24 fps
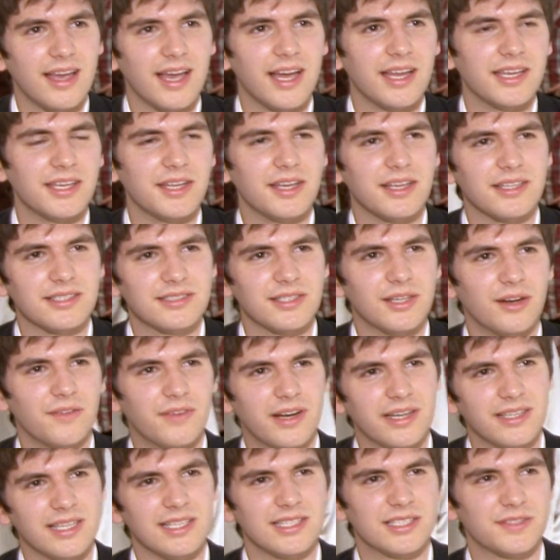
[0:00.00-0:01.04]
and you sort of
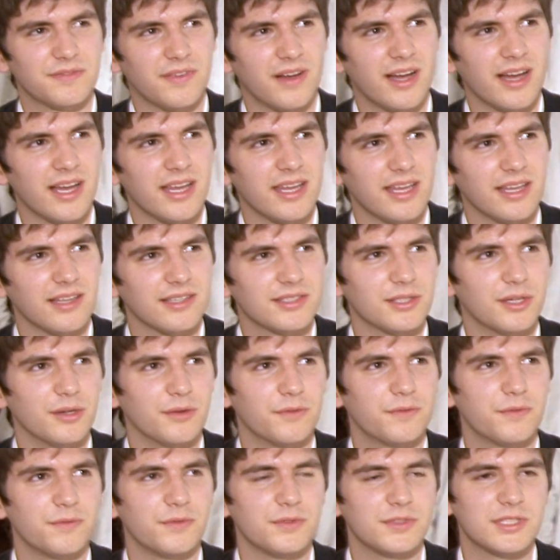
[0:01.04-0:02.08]
identify sort
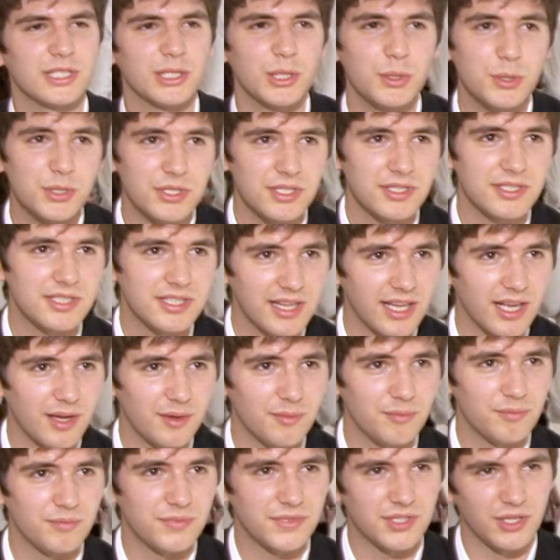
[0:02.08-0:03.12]
of solutions to that,
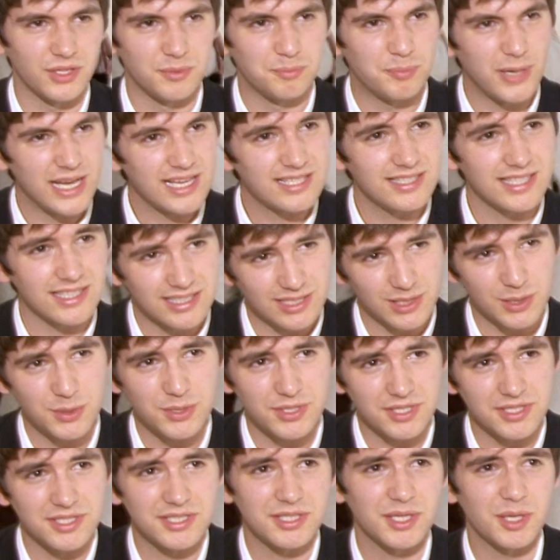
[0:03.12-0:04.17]
sort of basic
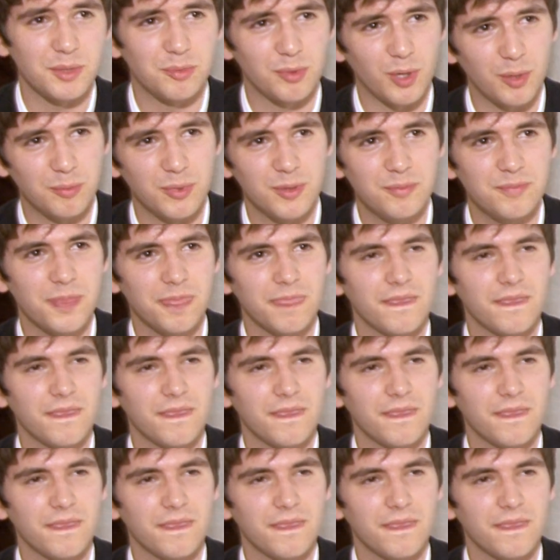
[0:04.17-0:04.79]
solutions to the problem,